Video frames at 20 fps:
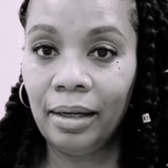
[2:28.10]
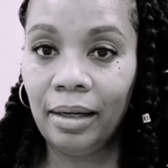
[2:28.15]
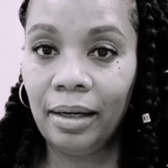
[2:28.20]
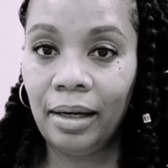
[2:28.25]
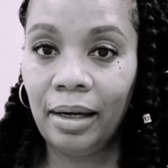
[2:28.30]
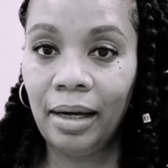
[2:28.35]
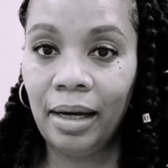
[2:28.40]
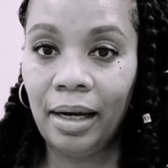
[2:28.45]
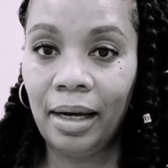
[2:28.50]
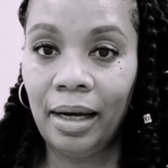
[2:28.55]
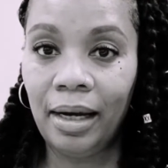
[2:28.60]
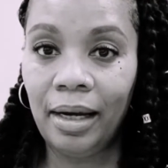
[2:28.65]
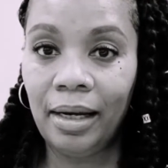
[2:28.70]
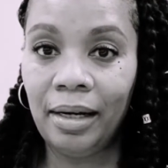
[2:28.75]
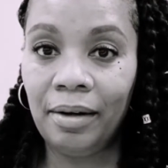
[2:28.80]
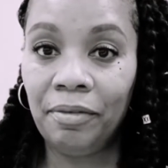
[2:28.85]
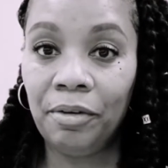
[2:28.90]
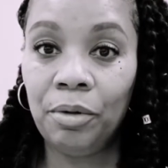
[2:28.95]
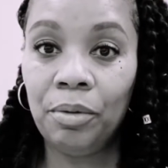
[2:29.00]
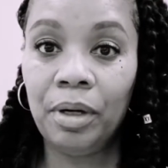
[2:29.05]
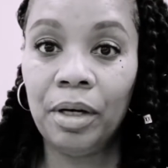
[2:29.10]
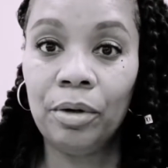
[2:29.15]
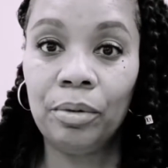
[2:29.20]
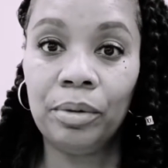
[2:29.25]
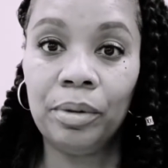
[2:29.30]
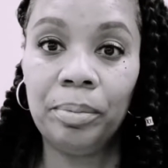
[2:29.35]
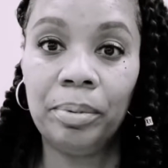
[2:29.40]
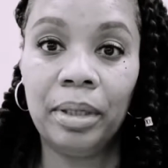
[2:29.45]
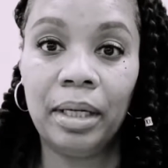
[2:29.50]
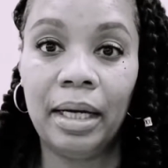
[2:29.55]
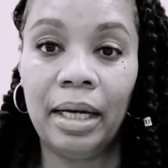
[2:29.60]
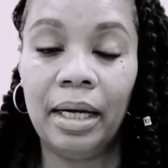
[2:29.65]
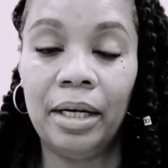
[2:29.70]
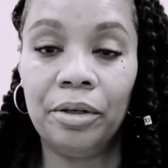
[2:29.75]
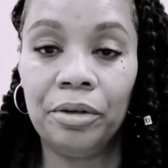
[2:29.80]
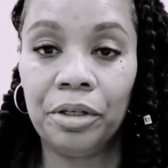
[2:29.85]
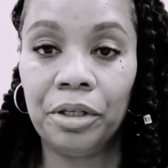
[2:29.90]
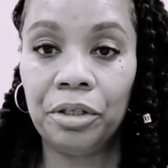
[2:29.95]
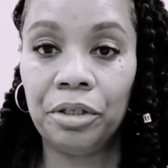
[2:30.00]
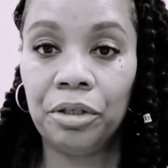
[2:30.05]
And if you get on the plane,
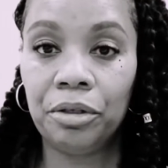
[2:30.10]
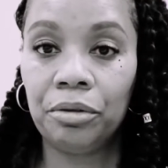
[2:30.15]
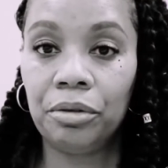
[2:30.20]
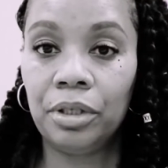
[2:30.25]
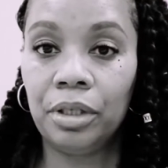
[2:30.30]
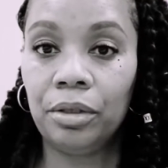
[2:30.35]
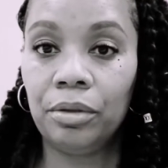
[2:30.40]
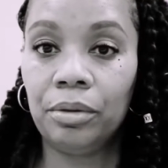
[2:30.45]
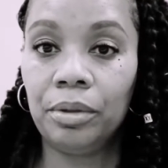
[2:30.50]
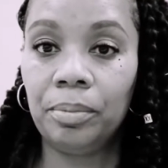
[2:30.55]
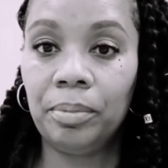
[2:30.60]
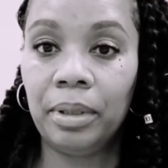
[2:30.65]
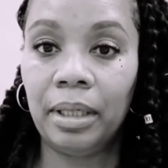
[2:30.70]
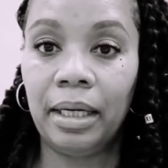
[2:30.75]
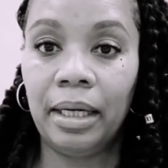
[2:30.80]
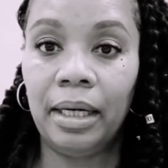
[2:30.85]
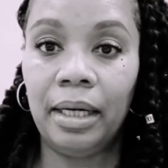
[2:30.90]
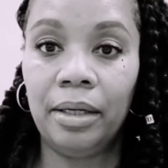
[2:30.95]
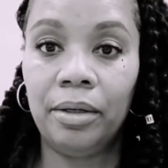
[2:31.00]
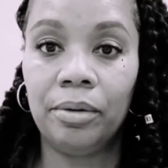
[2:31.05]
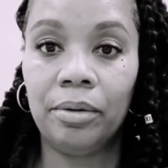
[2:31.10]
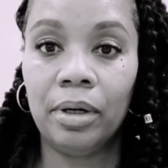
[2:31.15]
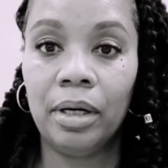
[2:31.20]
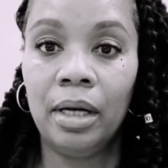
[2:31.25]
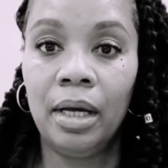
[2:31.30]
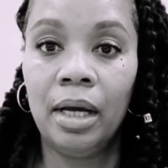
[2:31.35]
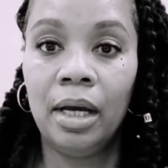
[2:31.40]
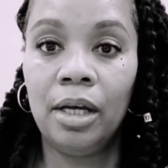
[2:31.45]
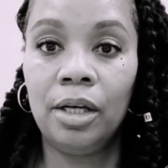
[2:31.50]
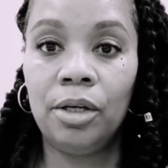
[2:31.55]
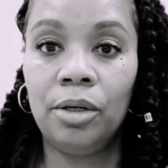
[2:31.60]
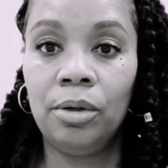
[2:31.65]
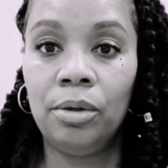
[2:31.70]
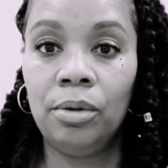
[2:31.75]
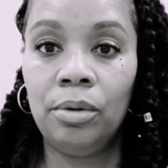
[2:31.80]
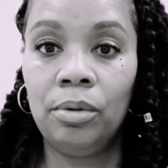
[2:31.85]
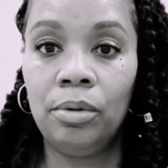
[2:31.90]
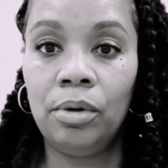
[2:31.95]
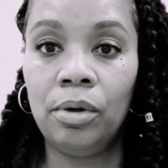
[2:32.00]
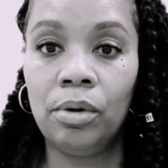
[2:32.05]
or your children get on the plane, or
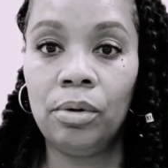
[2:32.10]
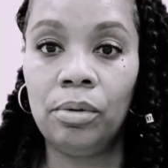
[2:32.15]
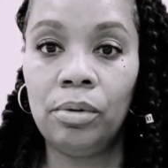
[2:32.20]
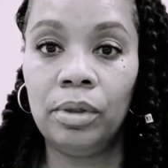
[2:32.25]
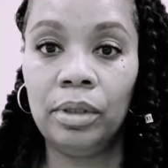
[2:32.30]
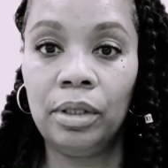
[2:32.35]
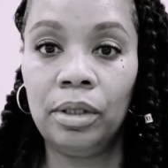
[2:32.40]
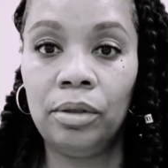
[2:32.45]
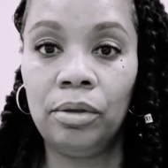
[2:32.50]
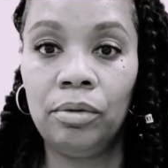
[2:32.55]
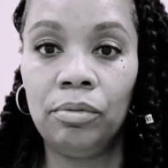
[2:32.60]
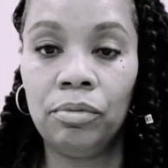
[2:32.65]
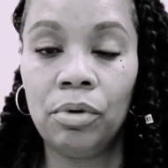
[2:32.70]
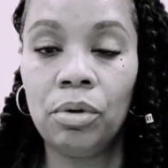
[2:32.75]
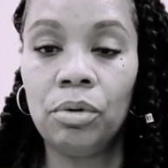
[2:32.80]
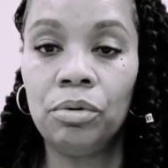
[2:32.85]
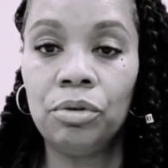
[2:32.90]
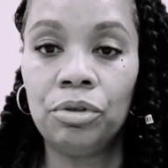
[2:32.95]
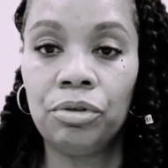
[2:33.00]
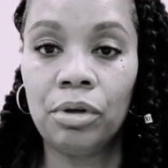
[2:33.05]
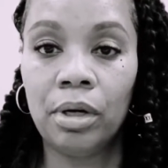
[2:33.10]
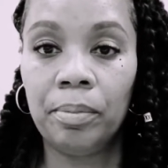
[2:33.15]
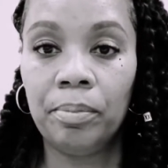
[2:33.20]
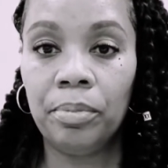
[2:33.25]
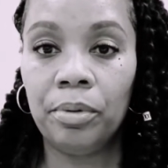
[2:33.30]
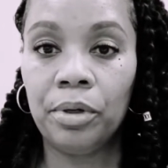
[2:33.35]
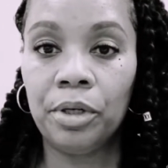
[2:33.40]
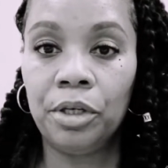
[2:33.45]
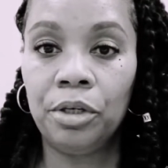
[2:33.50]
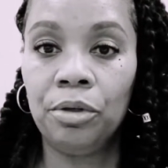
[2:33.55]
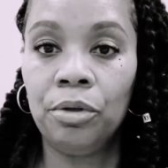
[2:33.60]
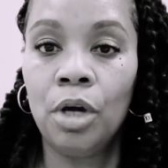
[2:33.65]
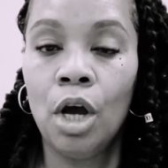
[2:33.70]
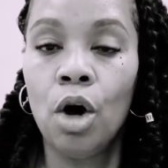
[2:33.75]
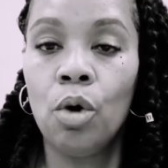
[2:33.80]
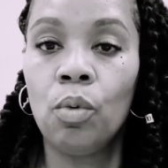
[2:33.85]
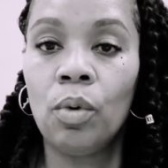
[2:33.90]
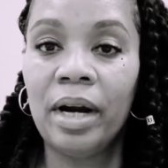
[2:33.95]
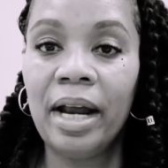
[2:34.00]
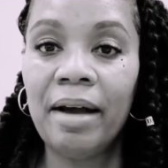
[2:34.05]
you go on a road trip, or
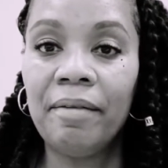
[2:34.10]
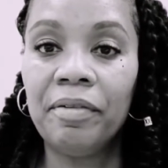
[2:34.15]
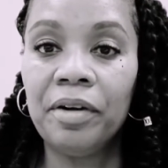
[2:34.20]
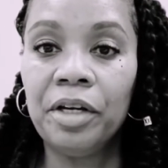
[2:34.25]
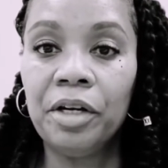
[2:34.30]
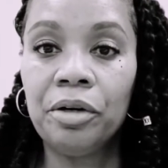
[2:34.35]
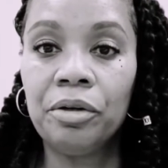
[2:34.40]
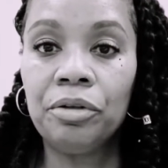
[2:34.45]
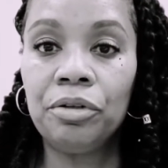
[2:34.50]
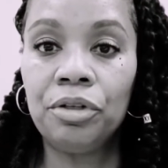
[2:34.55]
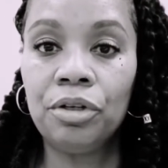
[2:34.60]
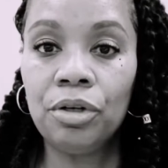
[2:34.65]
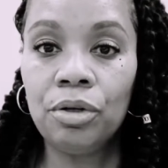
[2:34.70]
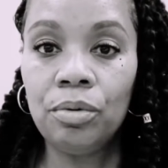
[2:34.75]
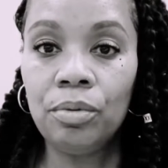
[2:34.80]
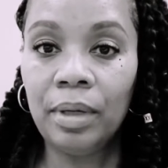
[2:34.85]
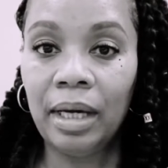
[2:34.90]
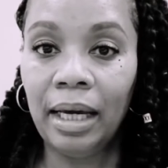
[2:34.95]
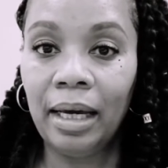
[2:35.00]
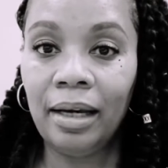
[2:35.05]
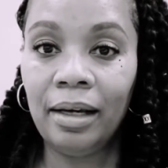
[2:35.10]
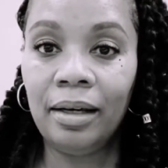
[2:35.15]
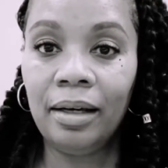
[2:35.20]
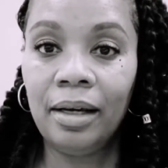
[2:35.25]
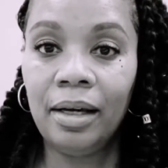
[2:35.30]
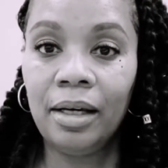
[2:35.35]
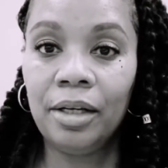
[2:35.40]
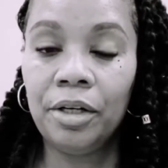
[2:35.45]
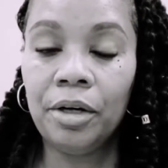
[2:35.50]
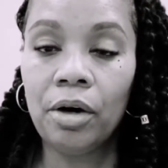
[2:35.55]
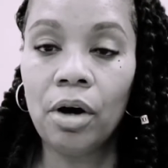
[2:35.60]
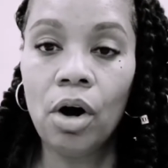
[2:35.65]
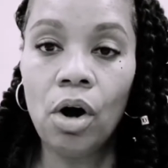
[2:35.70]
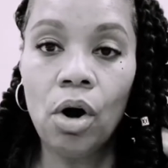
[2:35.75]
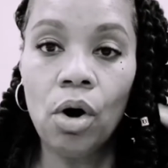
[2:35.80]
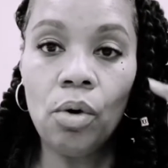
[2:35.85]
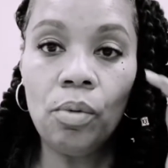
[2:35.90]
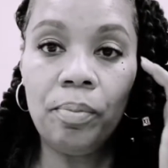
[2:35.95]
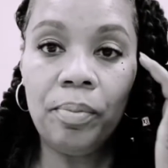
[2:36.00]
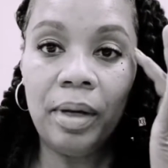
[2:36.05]
whatever you're doing, you're
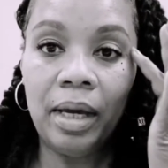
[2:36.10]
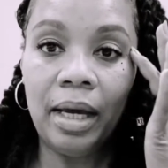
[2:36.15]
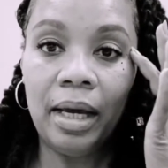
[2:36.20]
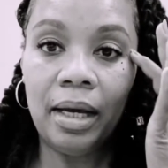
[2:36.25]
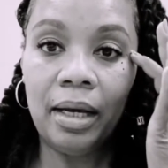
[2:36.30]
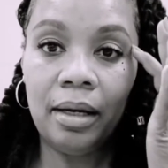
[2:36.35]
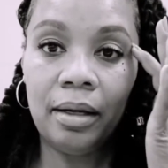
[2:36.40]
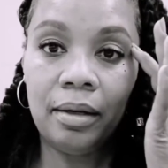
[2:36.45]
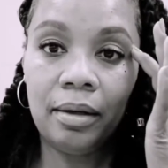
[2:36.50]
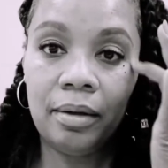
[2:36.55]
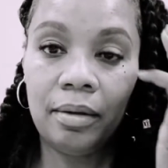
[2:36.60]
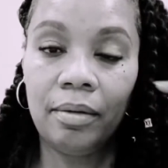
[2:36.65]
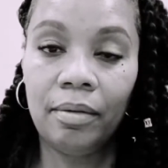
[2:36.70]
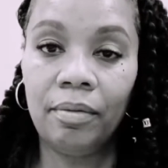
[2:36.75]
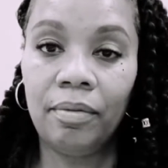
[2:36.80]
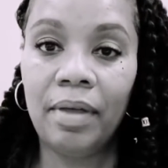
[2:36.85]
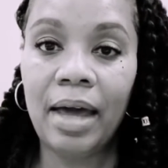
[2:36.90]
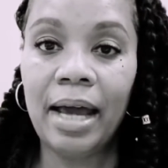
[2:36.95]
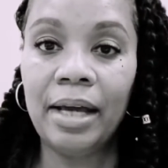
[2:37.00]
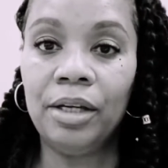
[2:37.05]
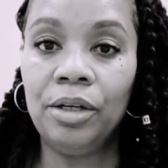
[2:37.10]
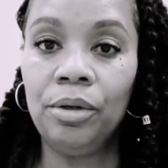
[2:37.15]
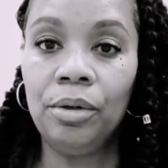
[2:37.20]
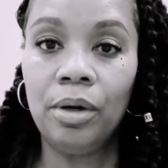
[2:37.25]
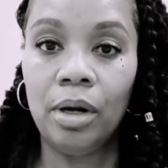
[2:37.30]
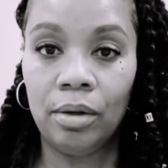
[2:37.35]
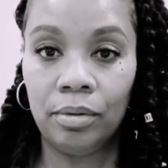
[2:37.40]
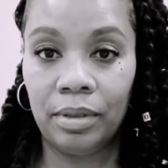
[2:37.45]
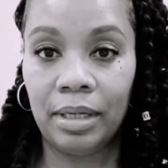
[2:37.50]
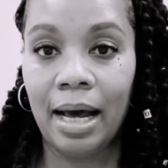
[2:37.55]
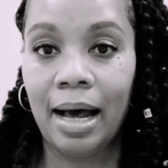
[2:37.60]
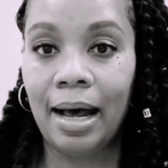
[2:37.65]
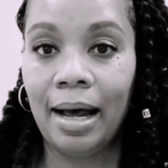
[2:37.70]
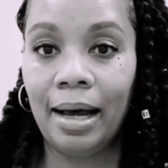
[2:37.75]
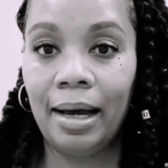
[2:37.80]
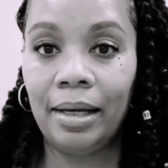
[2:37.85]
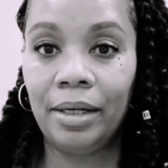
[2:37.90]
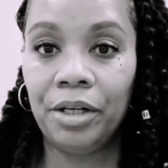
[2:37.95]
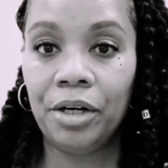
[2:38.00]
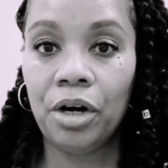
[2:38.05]
hoping that you don't
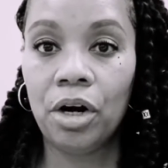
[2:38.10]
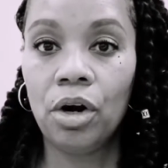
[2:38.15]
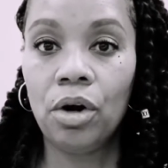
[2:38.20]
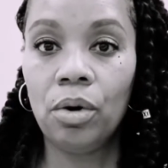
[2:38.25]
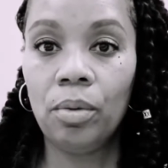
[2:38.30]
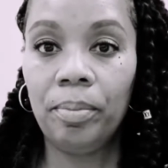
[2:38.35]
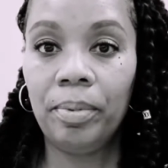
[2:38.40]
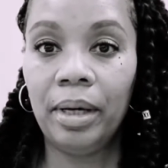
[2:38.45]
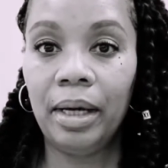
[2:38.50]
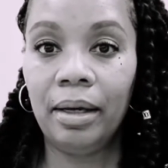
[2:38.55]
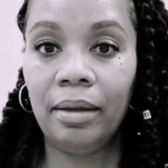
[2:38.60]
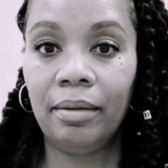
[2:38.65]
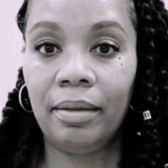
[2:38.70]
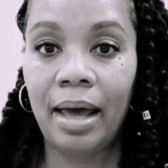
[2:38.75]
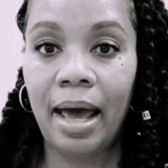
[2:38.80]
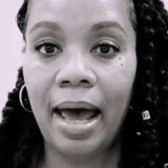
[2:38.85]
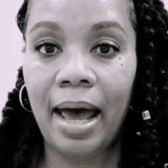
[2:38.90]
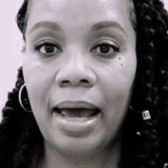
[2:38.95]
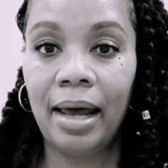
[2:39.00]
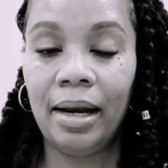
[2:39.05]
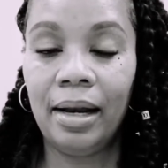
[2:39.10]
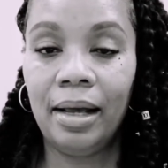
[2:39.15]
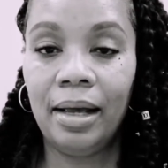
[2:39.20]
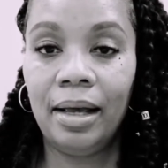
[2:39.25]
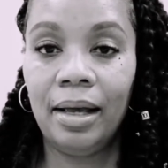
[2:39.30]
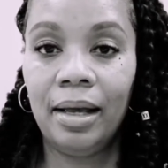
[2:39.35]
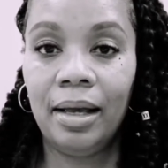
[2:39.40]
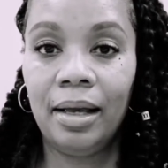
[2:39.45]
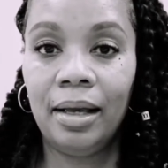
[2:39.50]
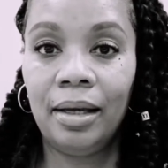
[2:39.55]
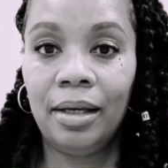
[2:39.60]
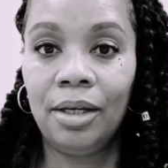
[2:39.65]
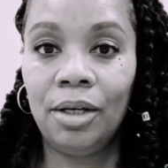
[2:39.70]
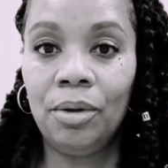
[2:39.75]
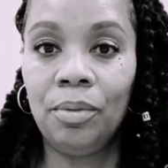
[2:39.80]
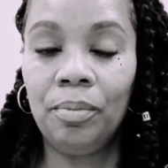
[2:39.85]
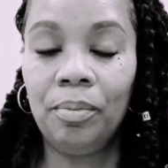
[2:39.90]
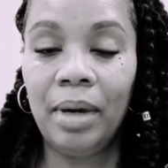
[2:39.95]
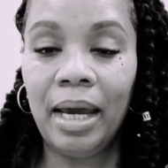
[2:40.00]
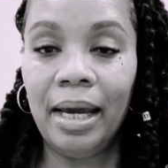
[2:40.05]
die. You're hoping that you
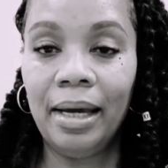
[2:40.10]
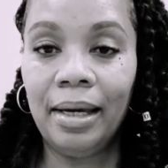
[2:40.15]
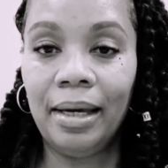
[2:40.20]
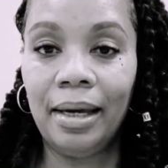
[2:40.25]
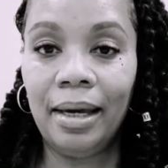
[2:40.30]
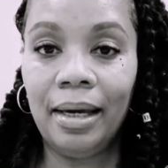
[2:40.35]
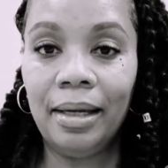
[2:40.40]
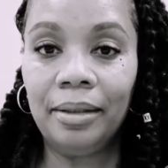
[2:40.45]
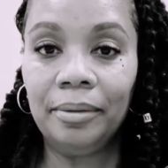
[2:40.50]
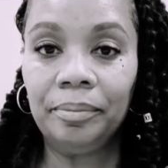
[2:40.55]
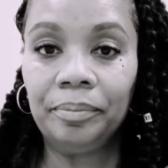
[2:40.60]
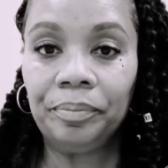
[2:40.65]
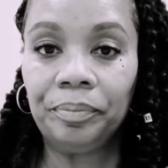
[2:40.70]
make it